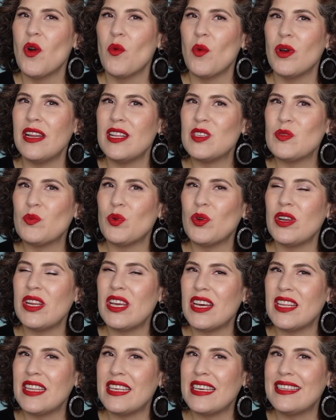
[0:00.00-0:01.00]
when it's pretty
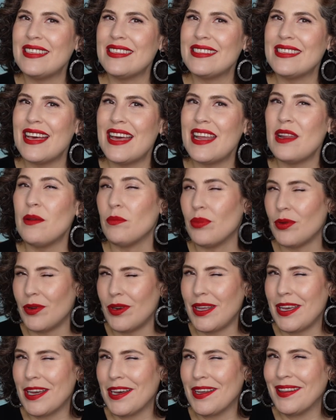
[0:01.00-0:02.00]
on the inside and
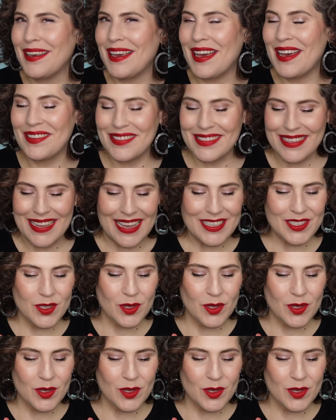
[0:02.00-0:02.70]
pretty on the outside.